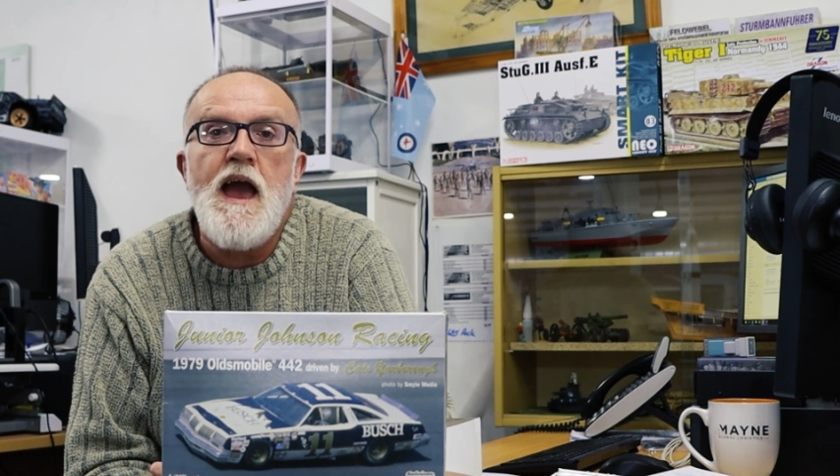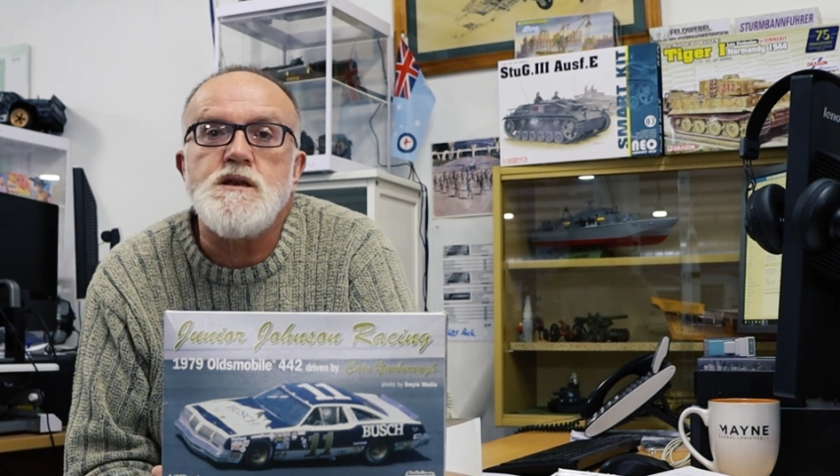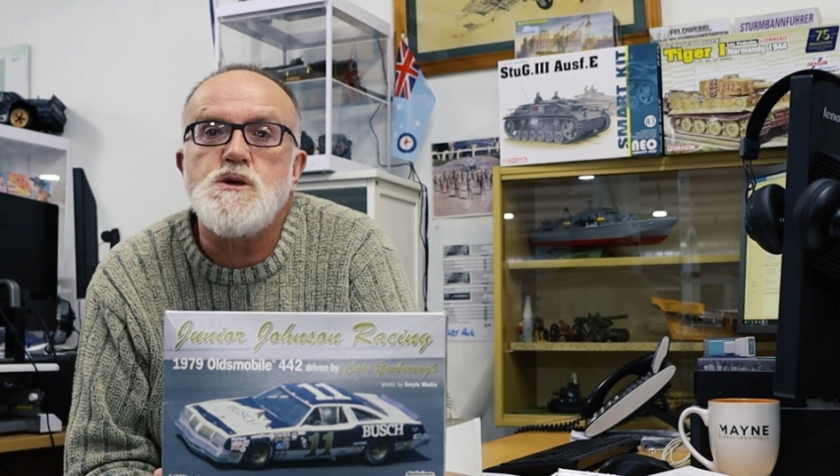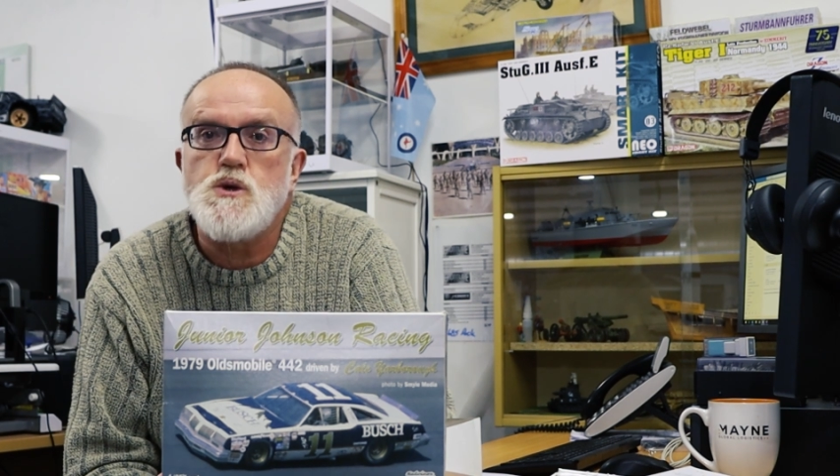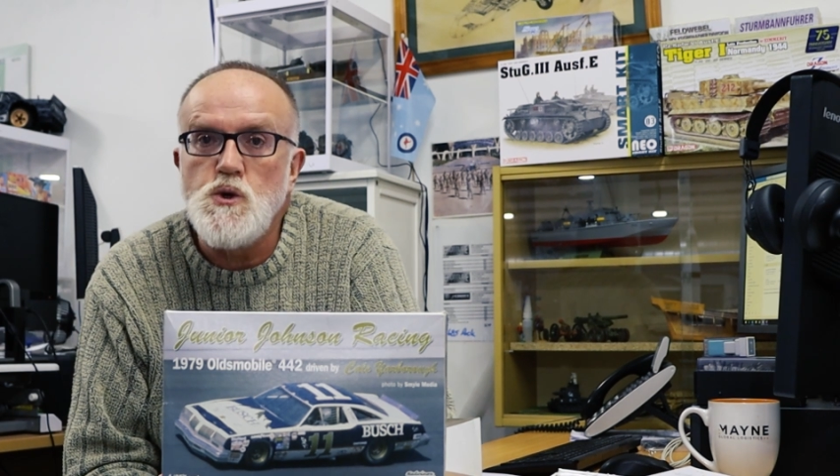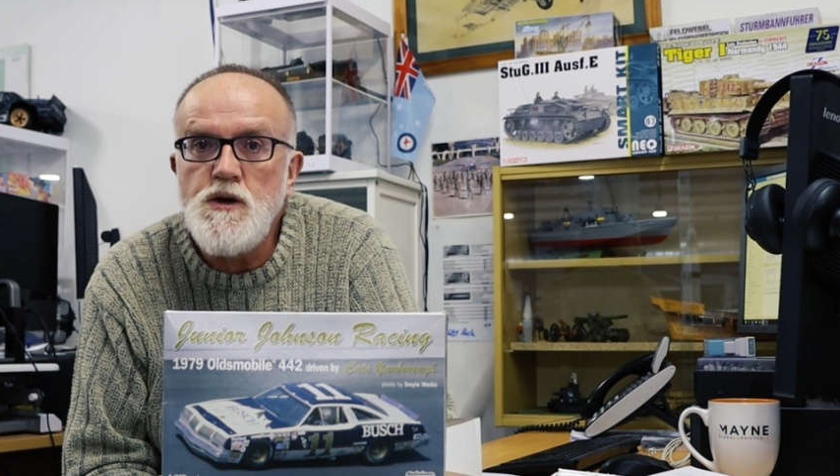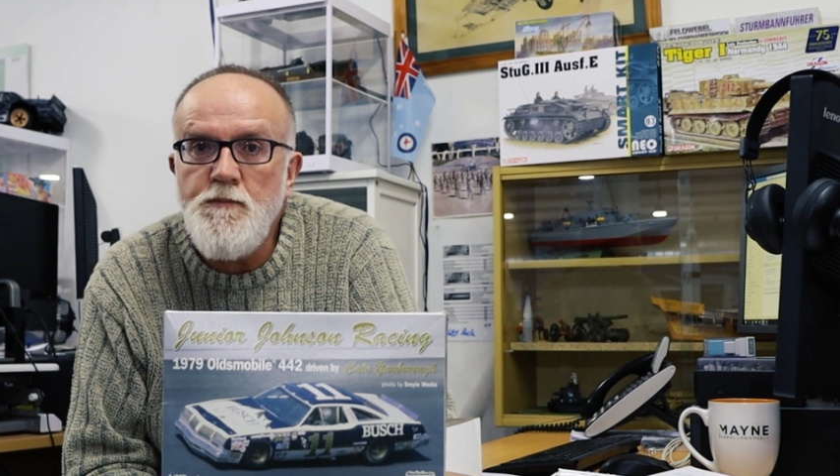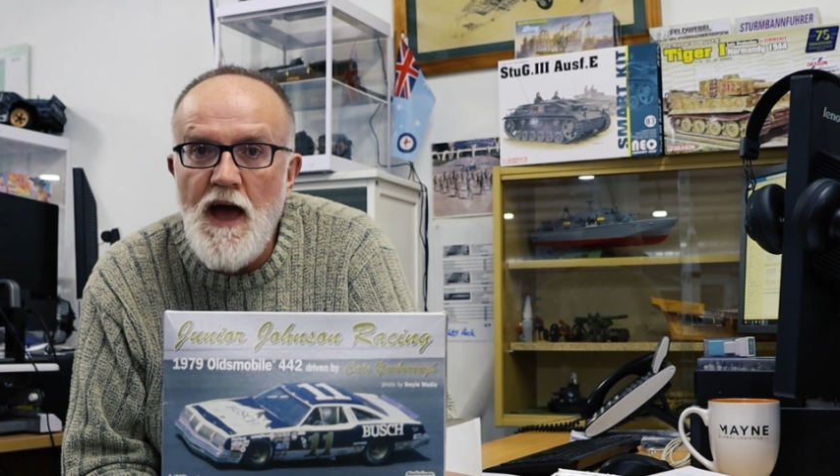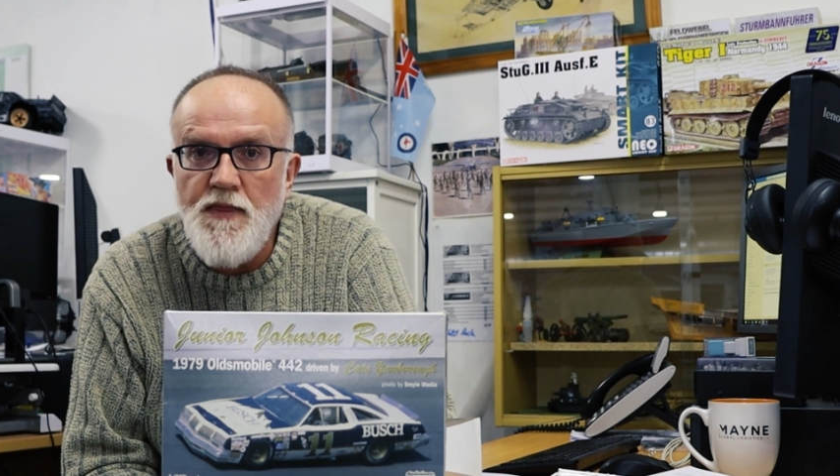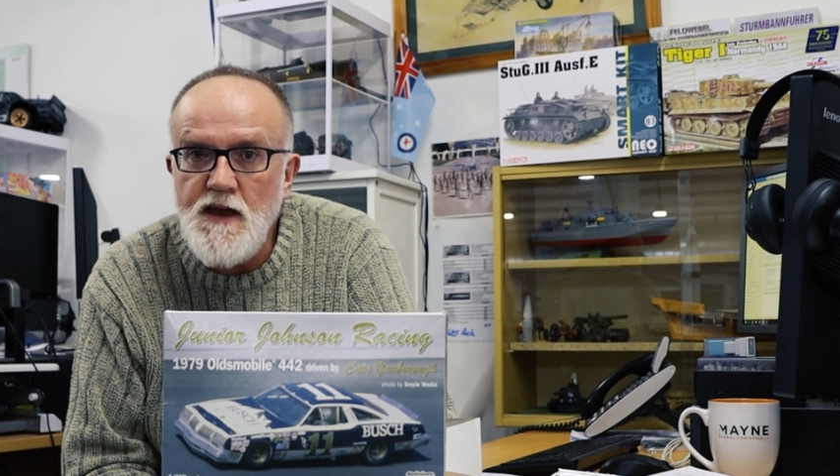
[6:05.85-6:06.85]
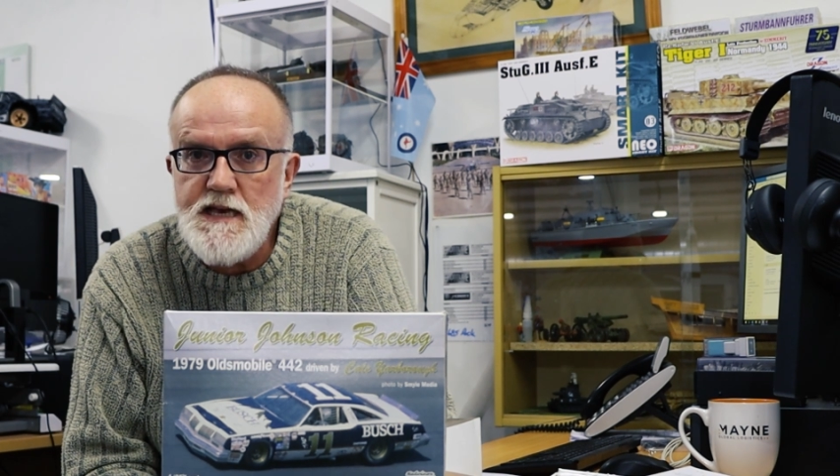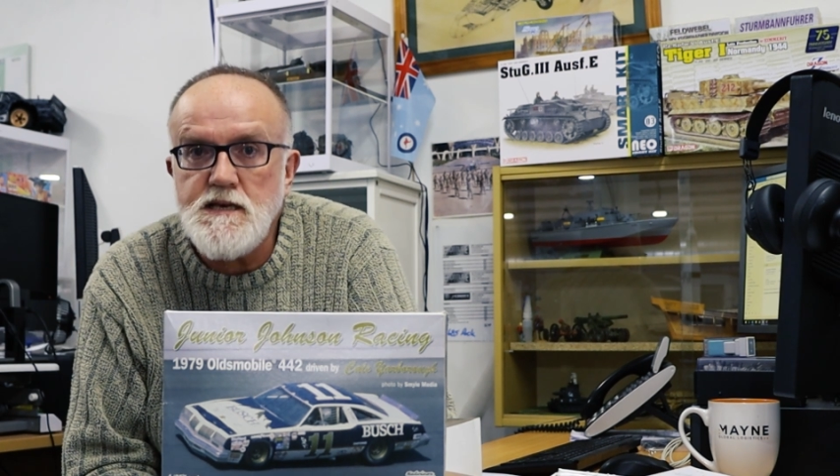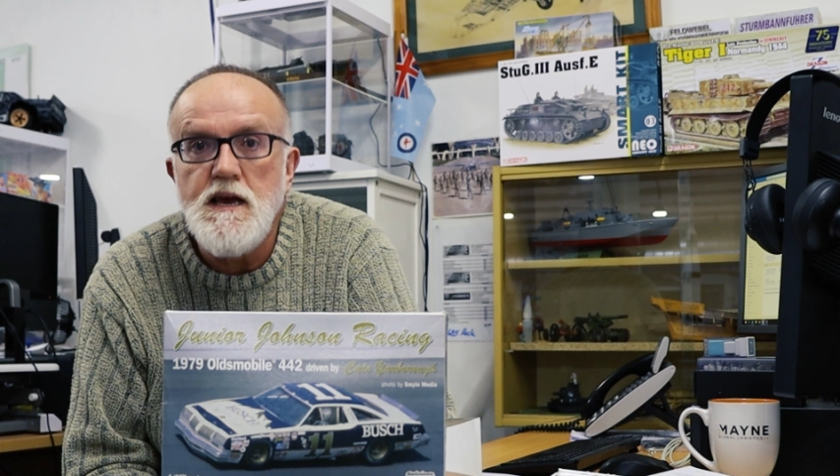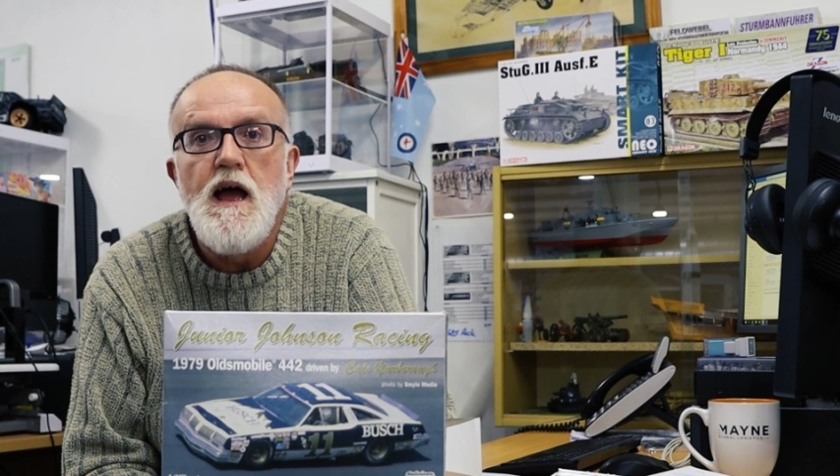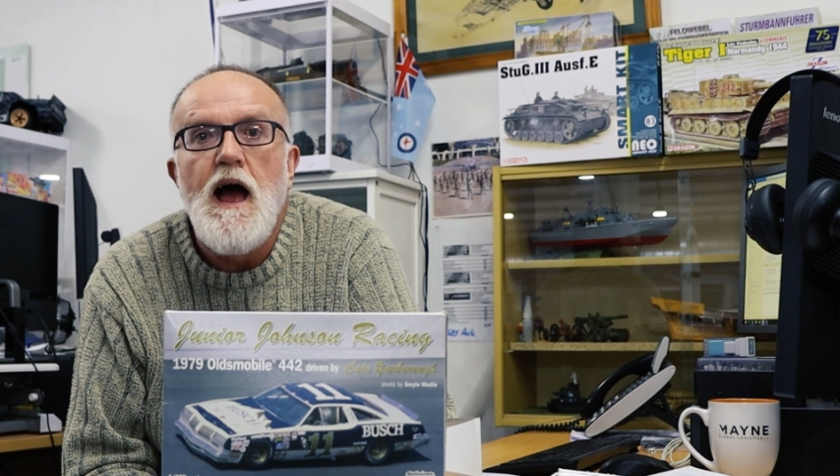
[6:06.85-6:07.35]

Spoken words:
out soon about this.